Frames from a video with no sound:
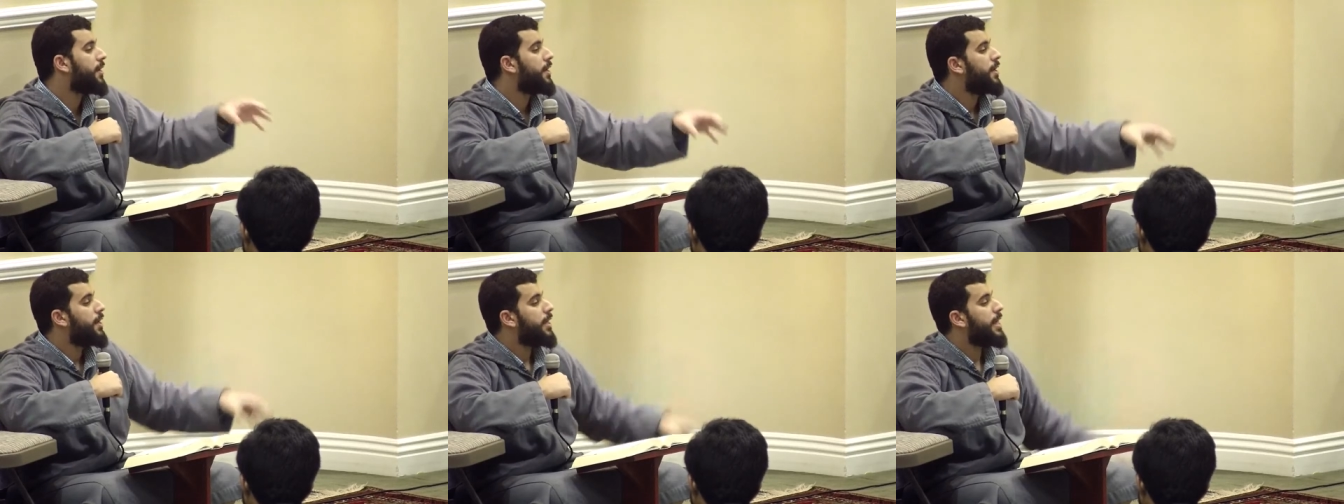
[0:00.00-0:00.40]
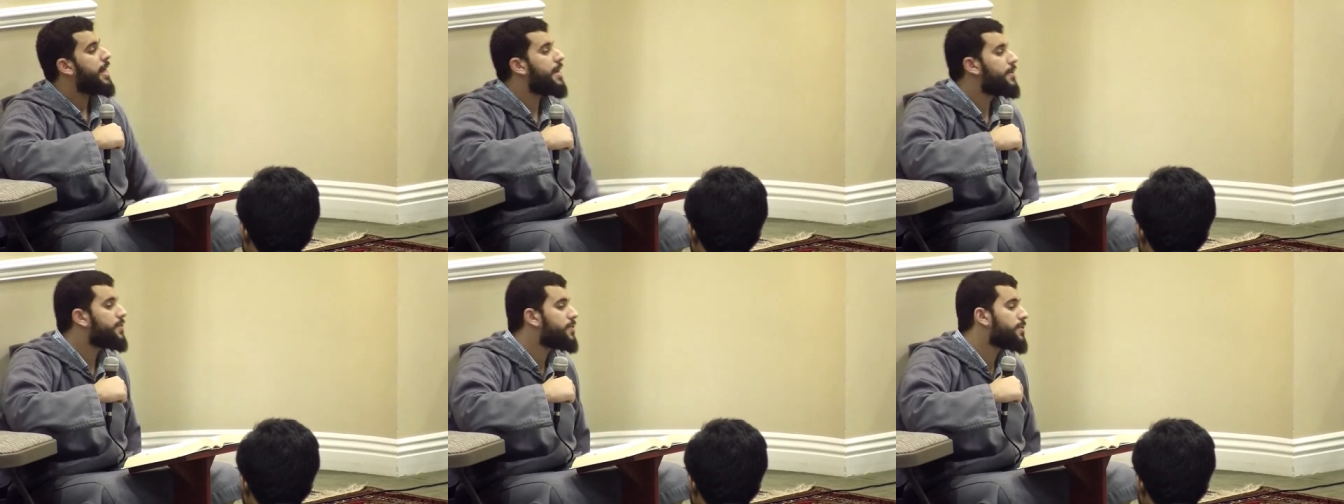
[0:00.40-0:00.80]

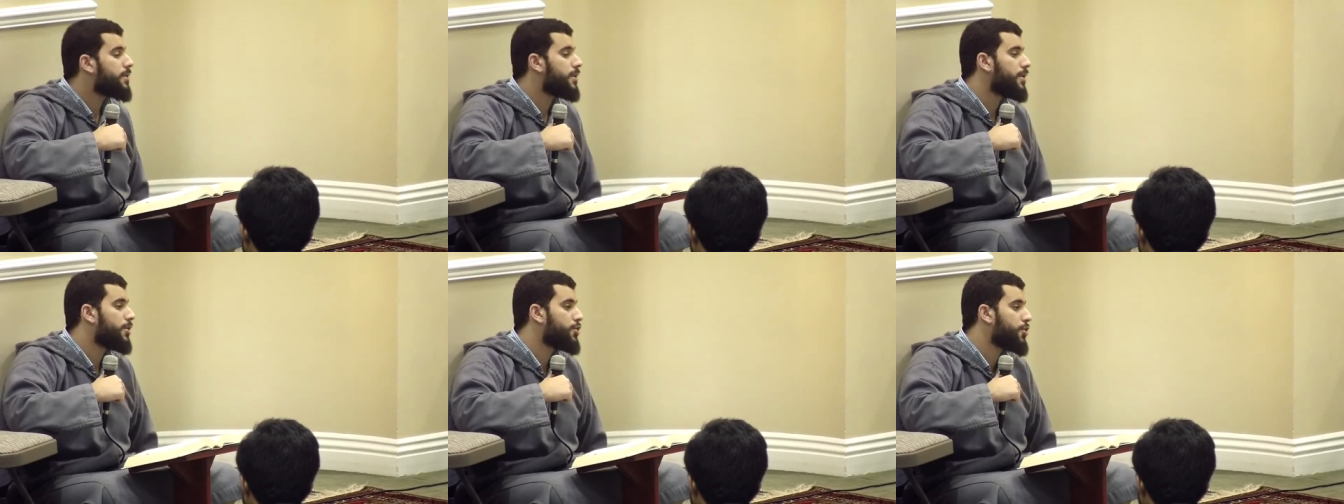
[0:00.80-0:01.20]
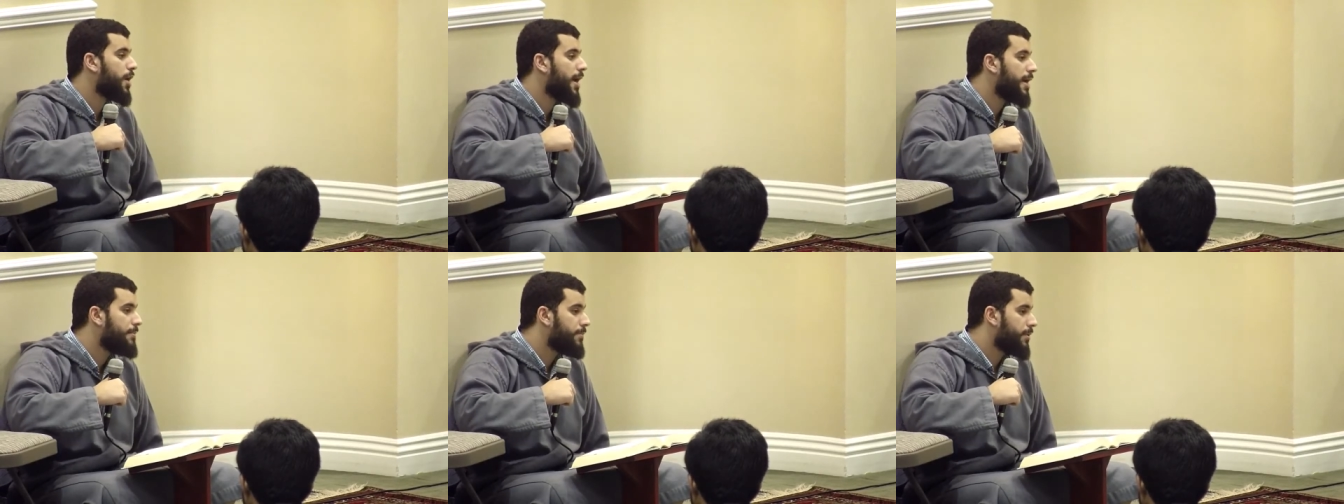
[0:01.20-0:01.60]
his tribe
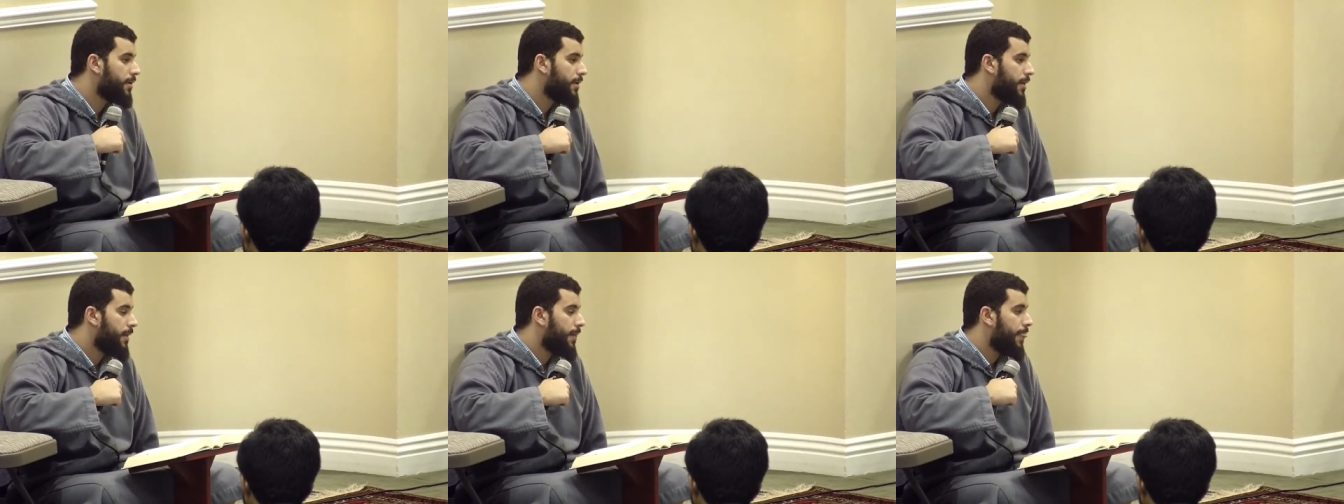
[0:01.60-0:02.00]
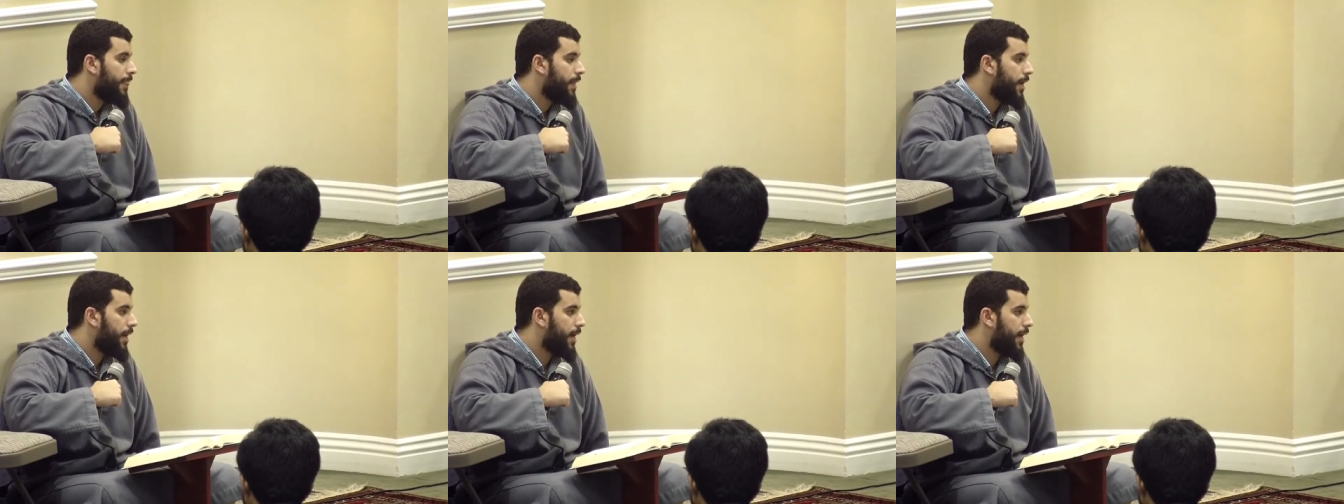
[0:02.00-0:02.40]

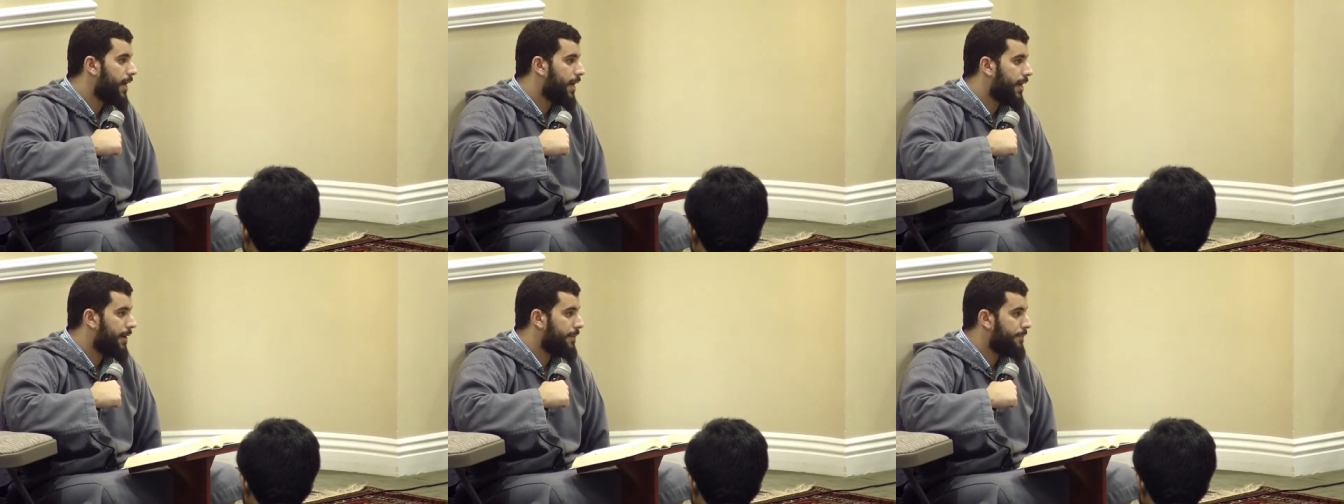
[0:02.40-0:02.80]
um,